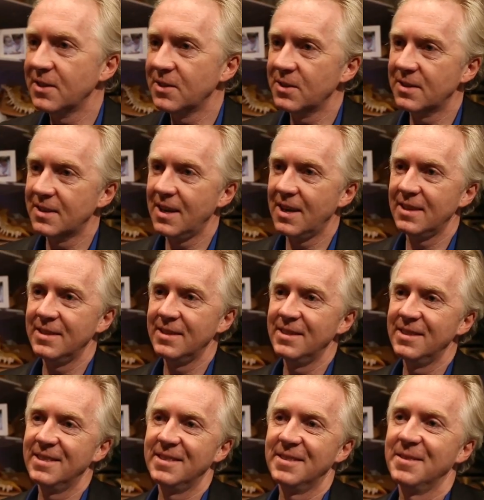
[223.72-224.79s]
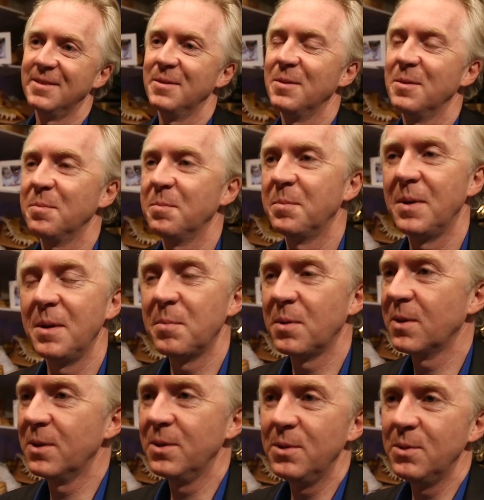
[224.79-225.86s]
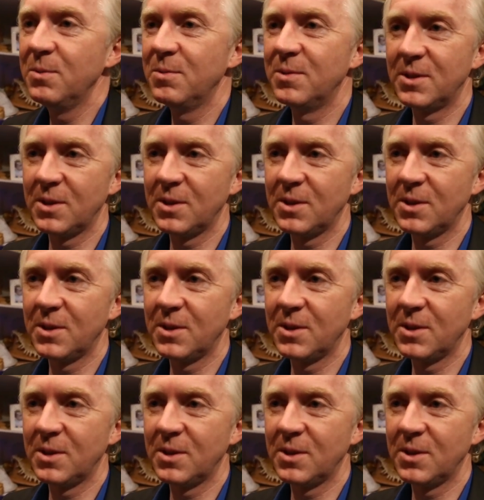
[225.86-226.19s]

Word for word: understand people who